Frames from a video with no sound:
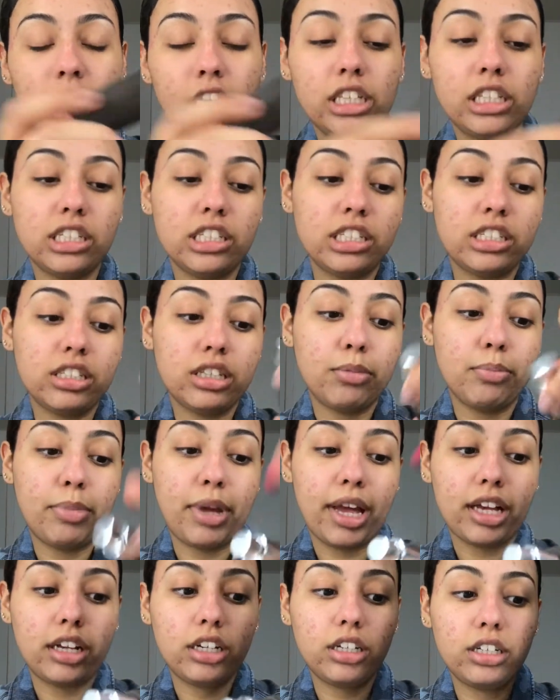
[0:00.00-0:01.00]
This is the
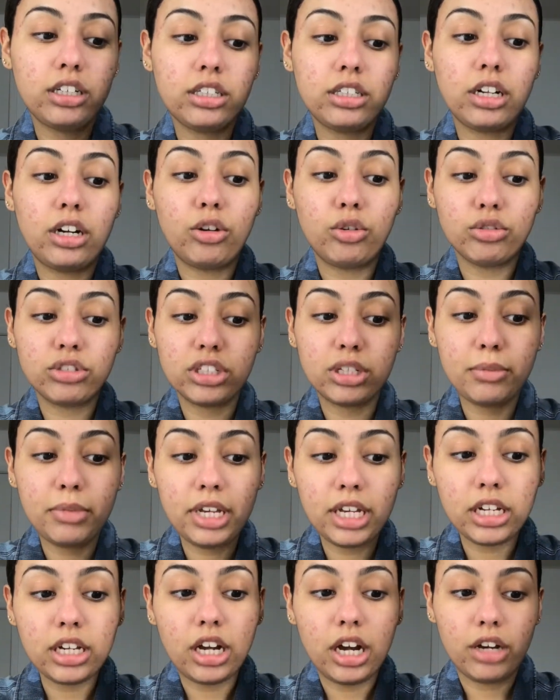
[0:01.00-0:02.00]
Becca
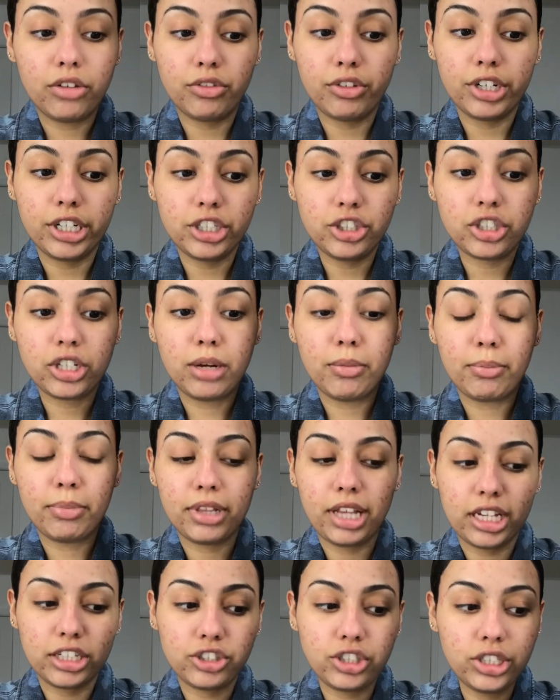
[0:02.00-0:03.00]
Ultimate Coverage
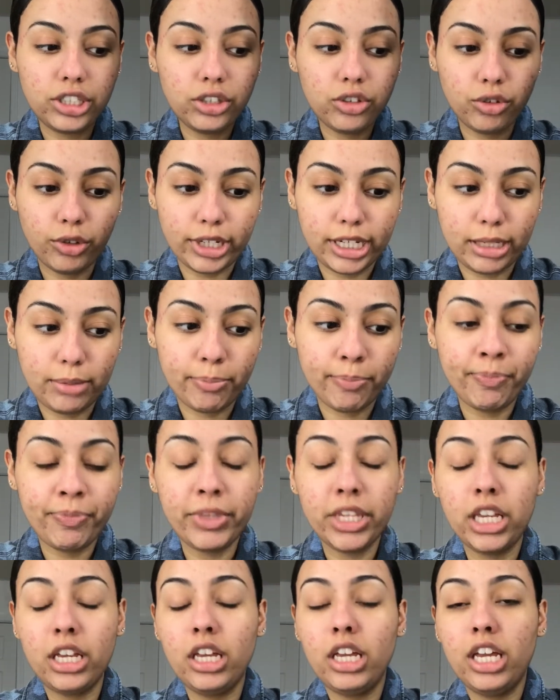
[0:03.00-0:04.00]
Complexion Cream.
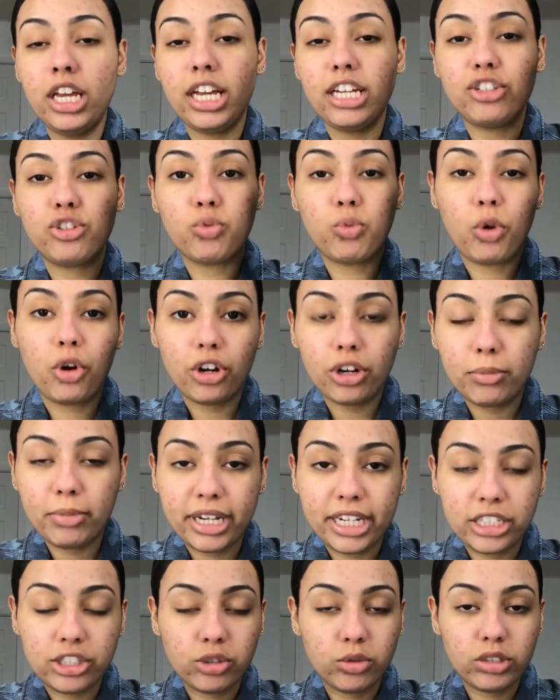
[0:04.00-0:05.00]
It's
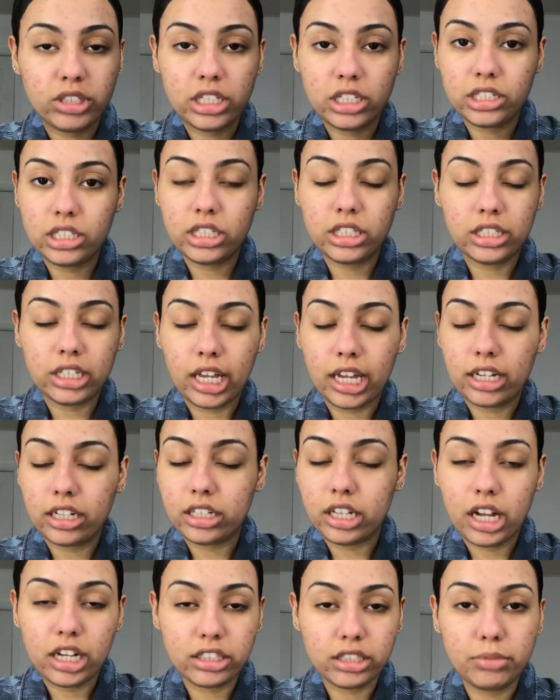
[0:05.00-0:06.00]
water-based, so it doesn't like
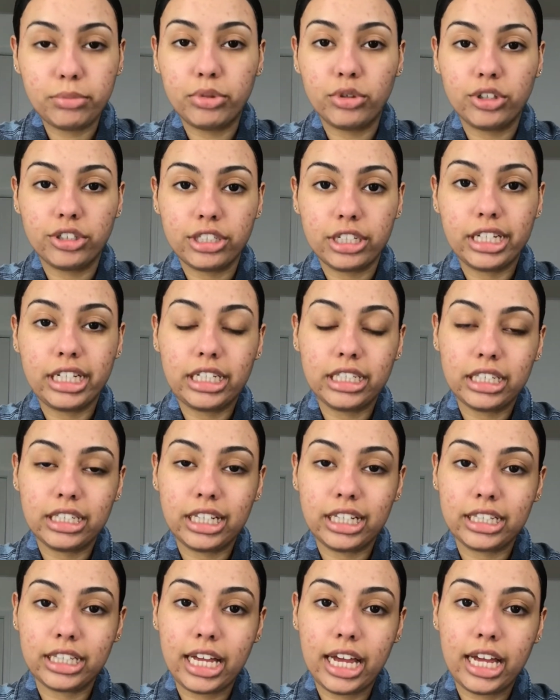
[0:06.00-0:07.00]
clog the pores or anything
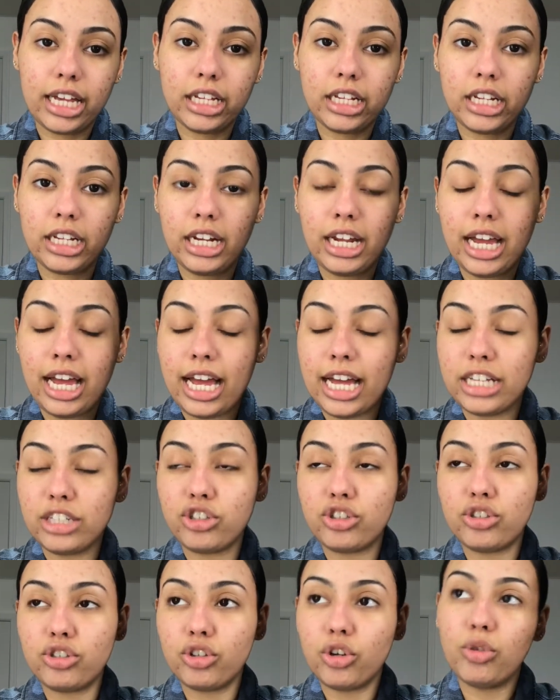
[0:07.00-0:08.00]
like that. It has
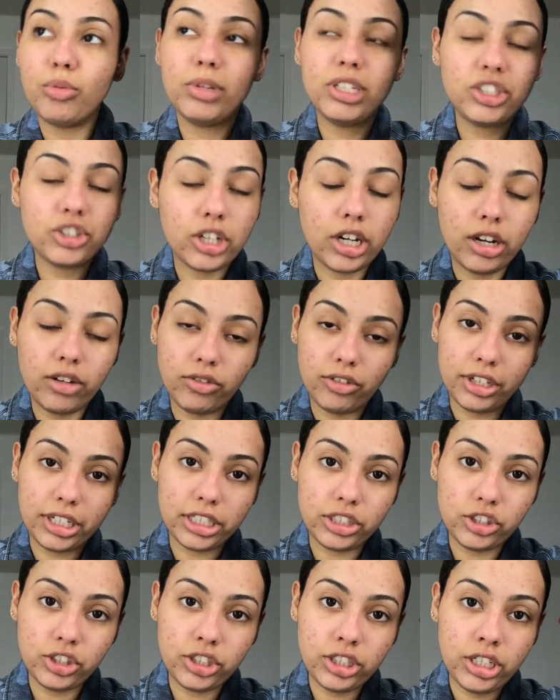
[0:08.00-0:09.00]
so much
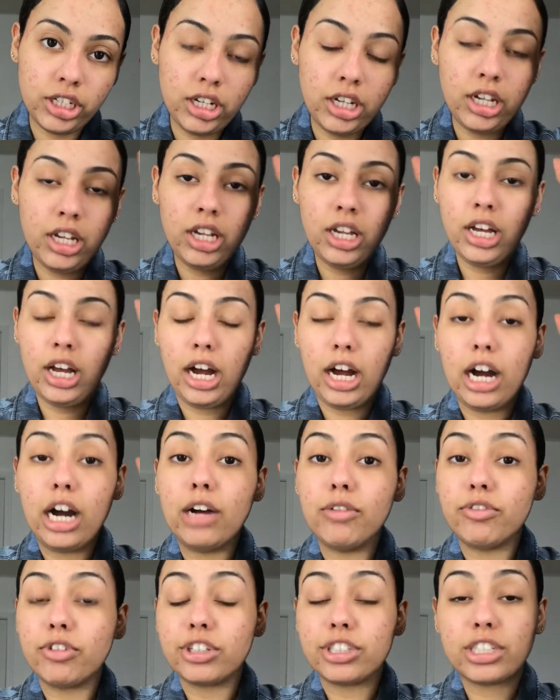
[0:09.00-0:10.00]
coverage.
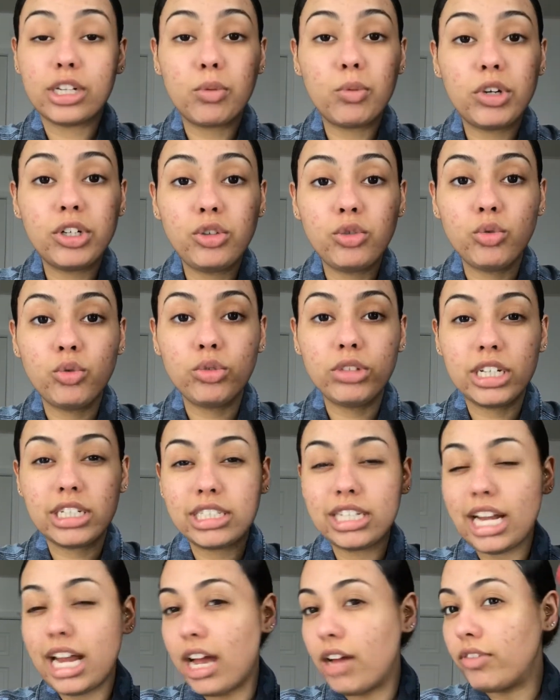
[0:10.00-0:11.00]
For someone who
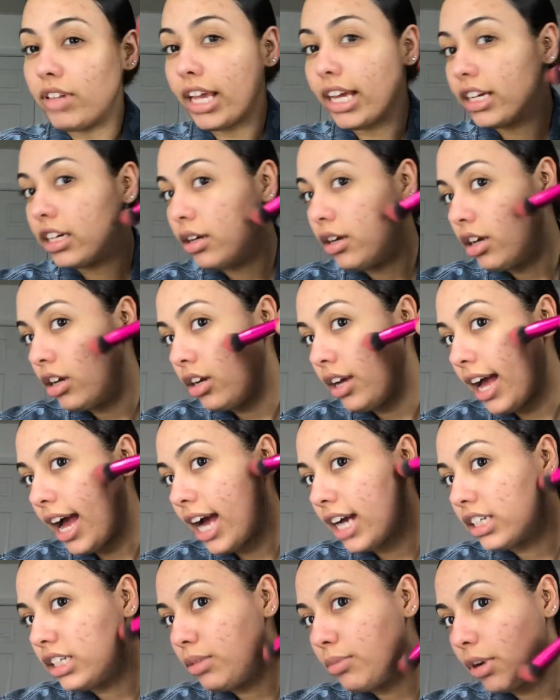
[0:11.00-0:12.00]
doesn't have like
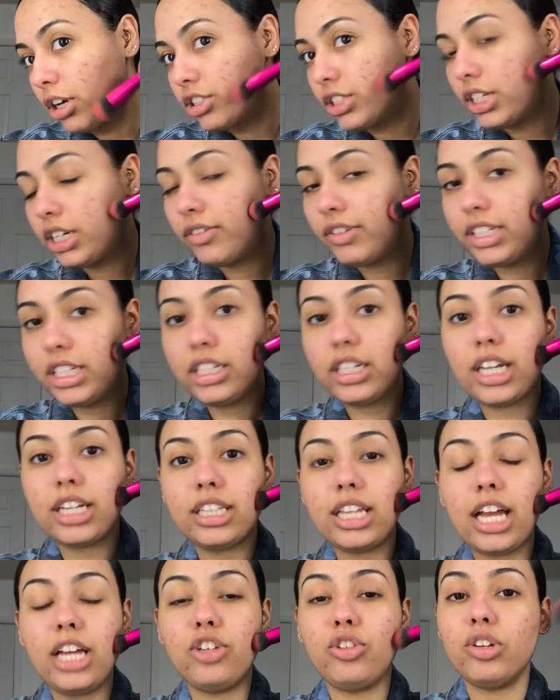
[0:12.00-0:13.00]
acne marks and everything like
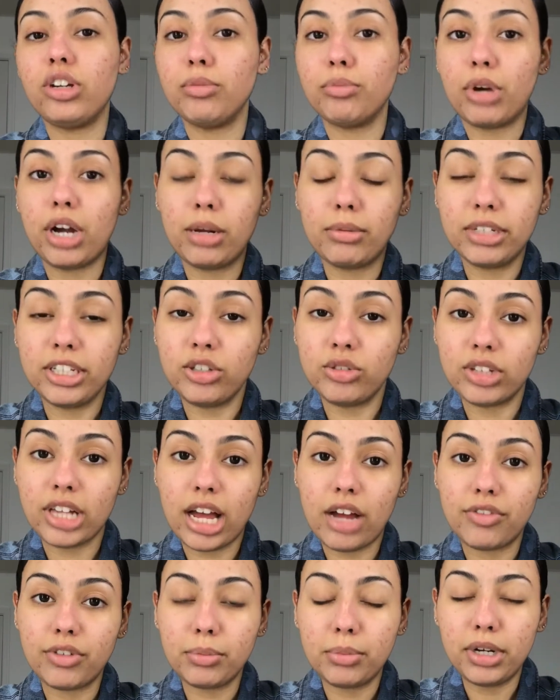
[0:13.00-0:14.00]
that, you can probably use
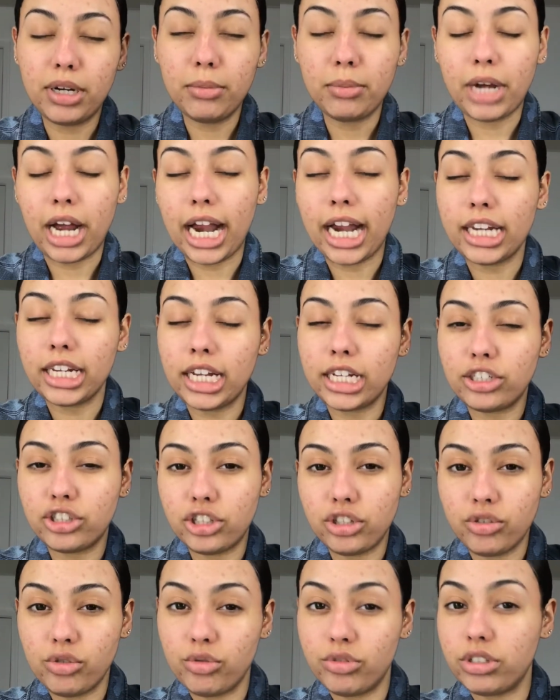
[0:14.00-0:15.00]
half a pump. I like
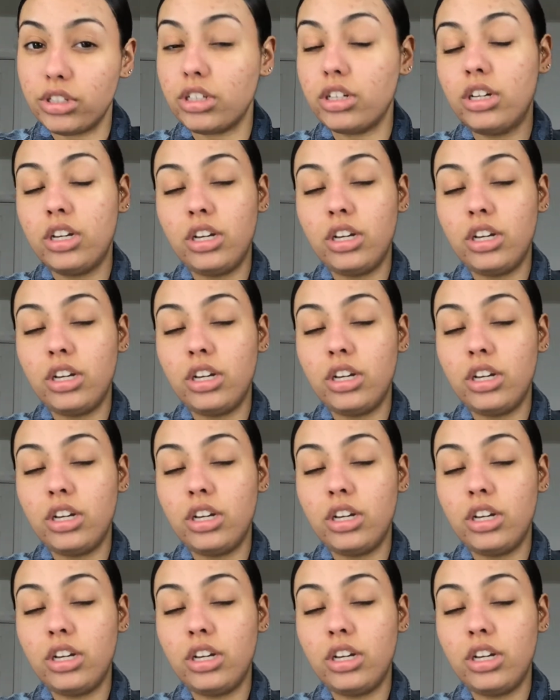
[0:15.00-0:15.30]
to use